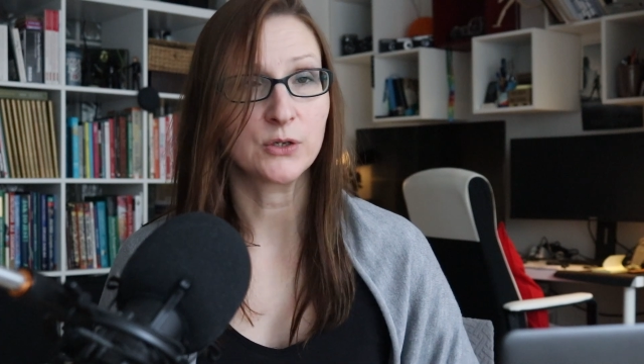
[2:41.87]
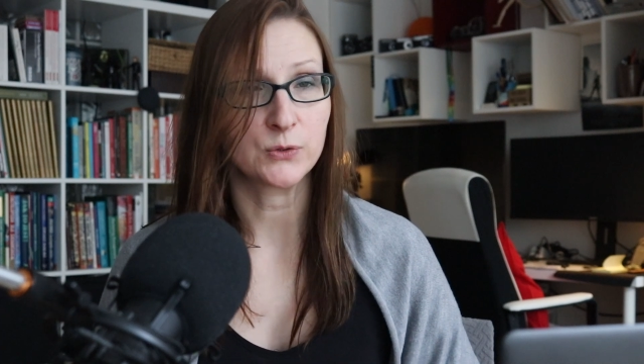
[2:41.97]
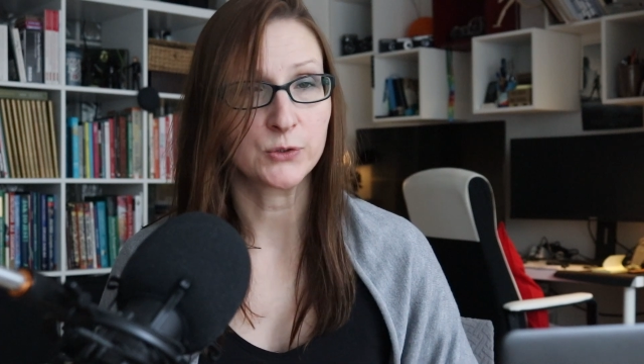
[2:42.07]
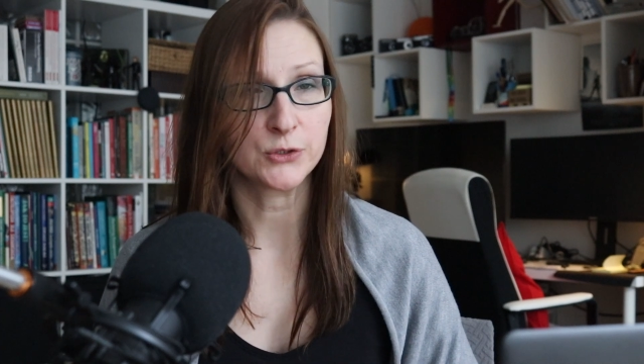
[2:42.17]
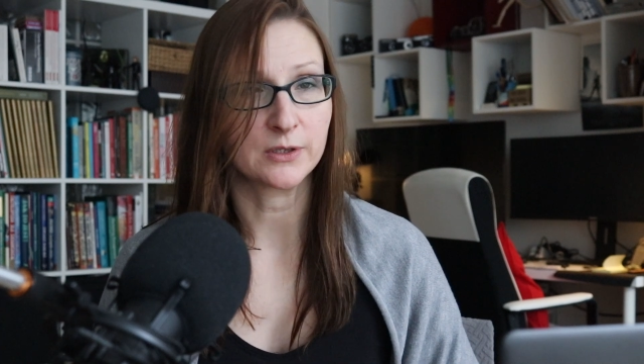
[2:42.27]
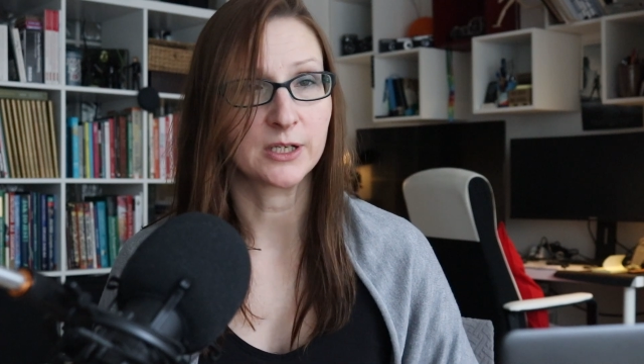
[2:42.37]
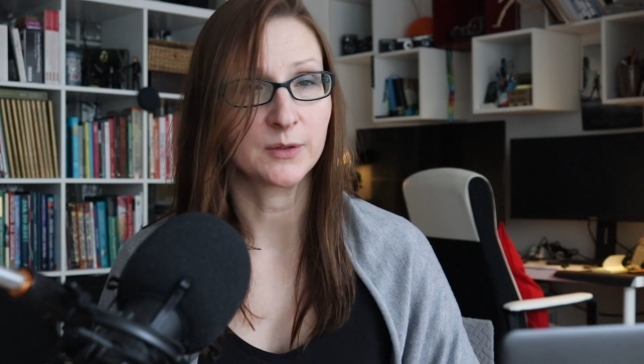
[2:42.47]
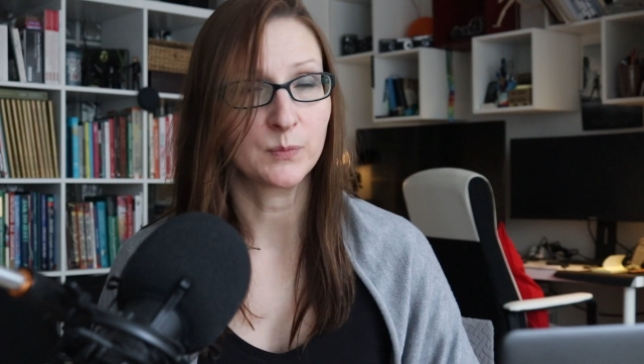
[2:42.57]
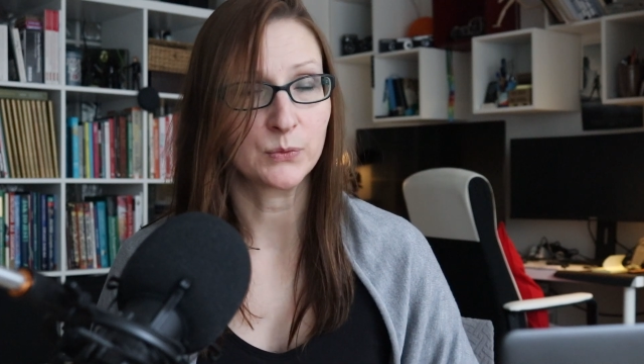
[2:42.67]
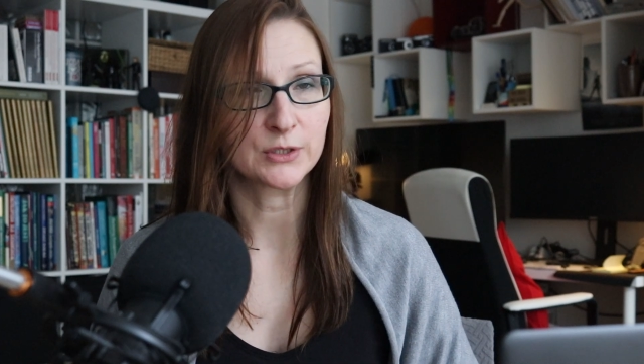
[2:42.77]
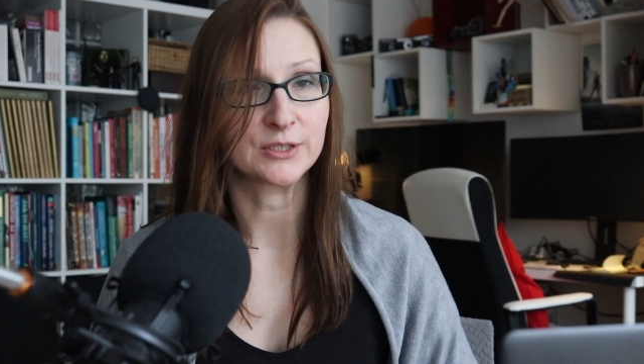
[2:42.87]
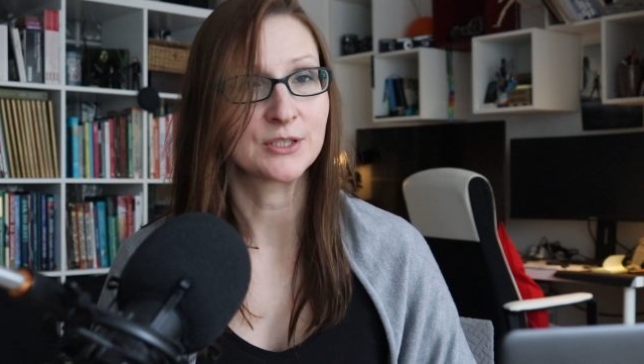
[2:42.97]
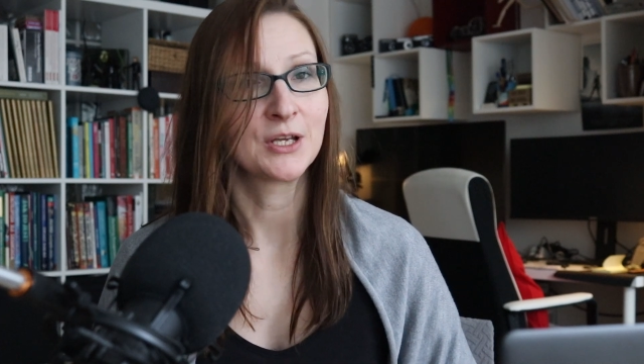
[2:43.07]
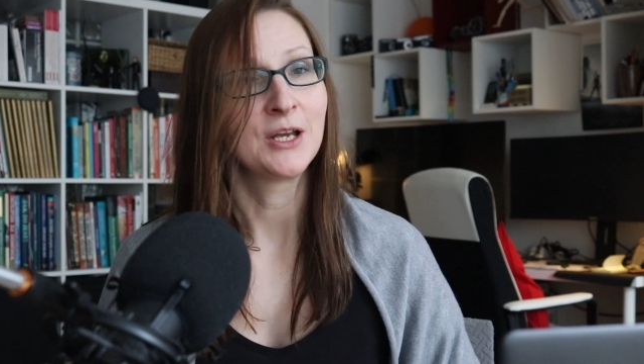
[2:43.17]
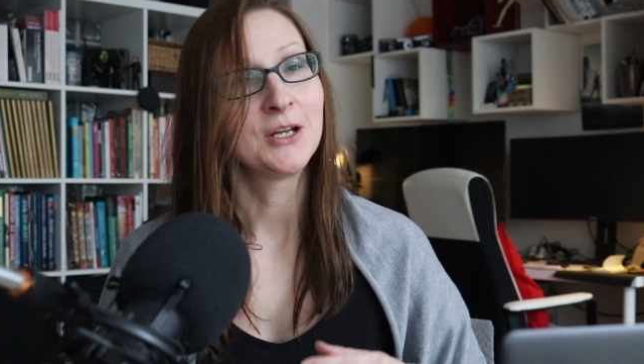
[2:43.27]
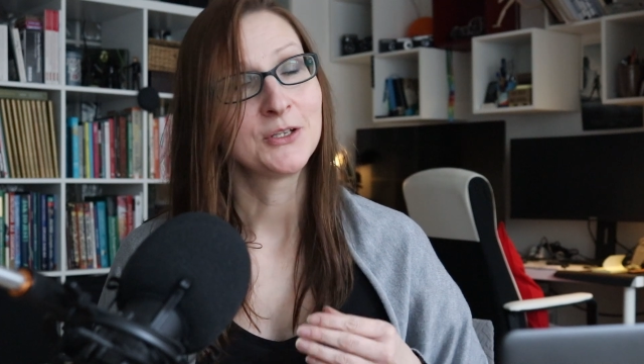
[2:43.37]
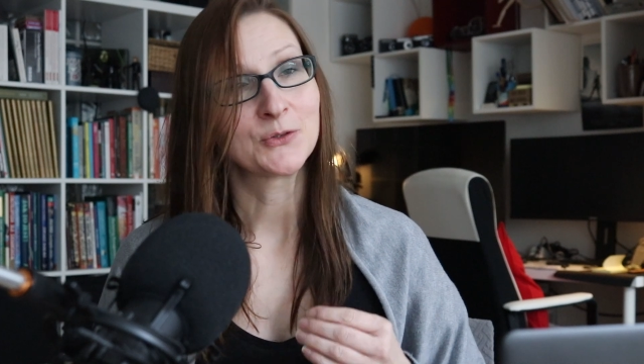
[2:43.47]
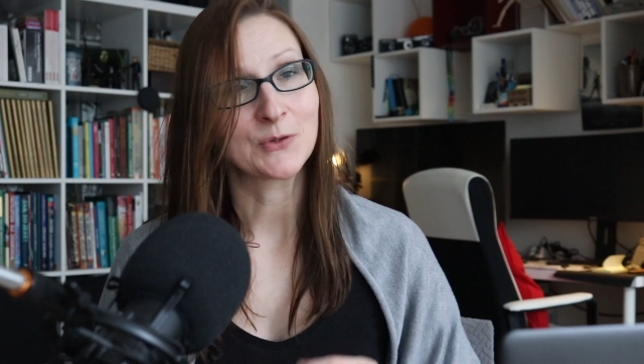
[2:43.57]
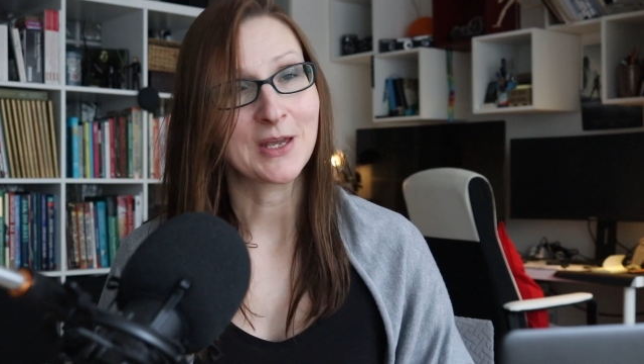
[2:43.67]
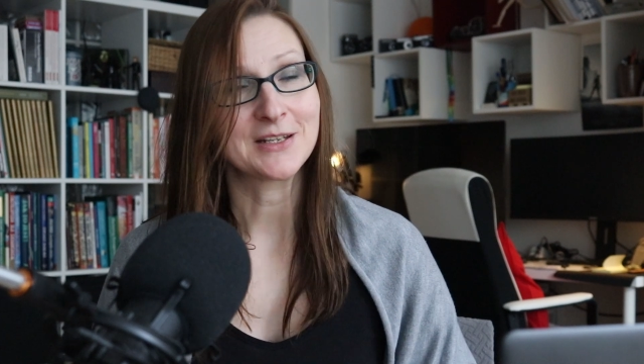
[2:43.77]
crucial and important
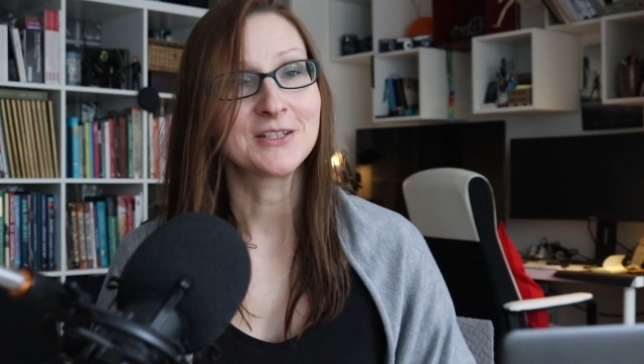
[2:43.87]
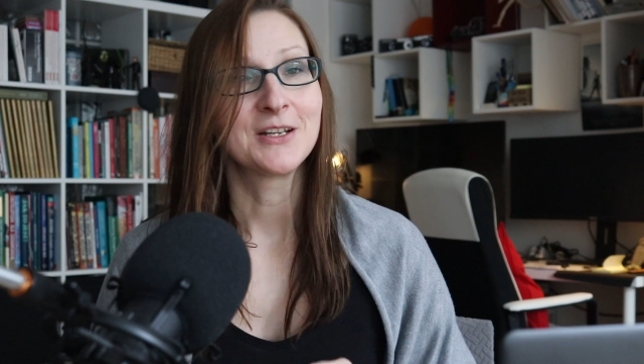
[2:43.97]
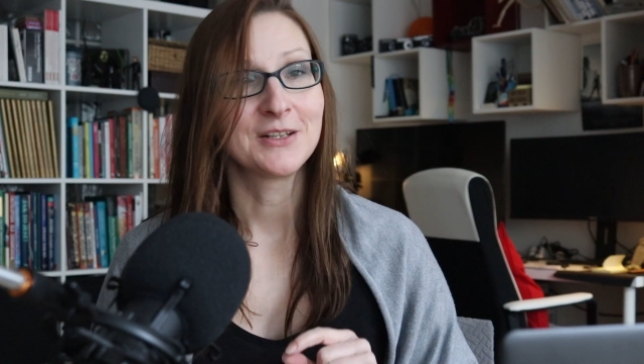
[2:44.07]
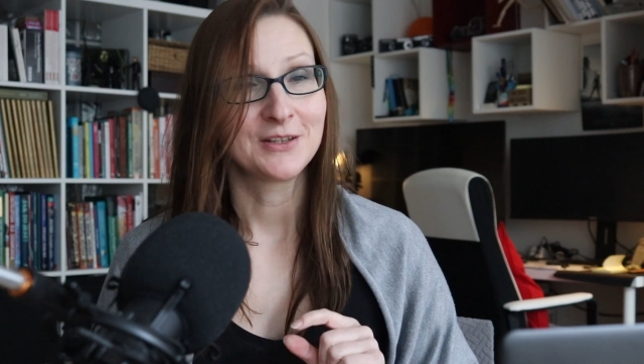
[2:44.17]
to get